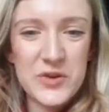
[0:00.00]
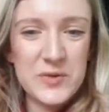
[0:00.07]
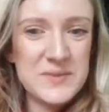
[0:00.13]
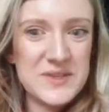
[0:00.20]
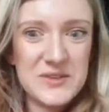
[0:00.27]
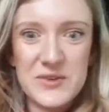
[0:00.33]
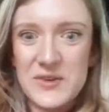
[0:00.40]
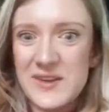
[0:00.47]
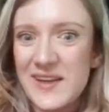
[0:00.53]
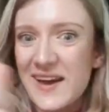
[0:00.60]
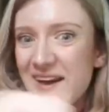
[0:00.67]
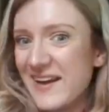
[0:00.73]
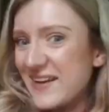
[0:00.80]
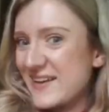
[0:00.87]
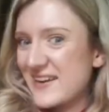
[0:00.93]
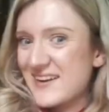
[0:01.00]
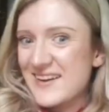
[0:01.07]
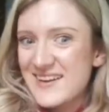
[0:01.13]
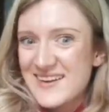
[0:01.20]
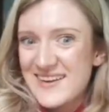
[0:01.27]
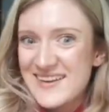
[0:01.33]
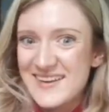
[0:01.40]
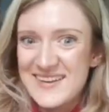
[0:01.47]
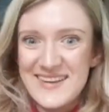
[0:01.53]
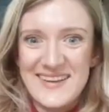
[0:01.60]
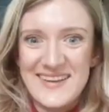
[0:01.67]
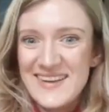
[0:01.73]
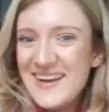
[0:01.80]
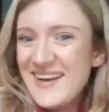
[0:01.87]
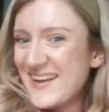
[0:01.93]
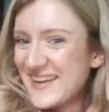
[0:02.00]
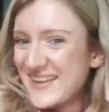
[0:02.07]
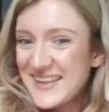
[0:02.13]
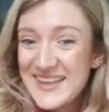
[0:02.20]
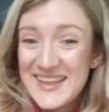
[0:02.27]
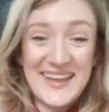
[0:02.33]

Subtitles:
You can't imagine how it is inside.